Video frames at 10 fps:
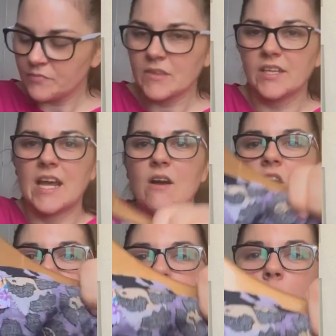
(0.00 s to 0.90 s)
Now
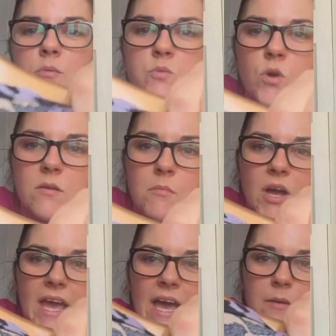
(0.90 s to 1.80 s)
I've popped one of
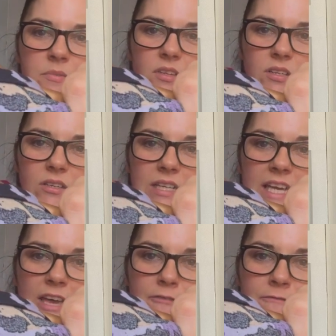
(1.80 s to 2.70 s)
my
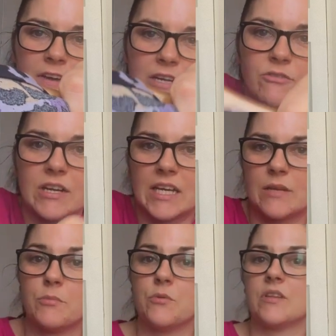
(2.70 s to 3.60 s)
absolutely favourite
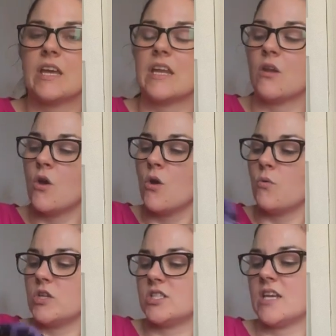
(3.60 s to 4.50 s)
labels in,
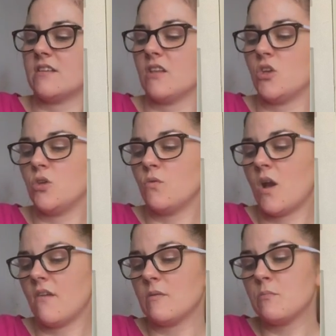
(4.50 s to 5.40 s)
which says, "You
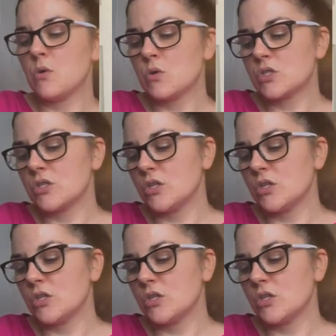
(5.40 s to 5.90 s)
are important,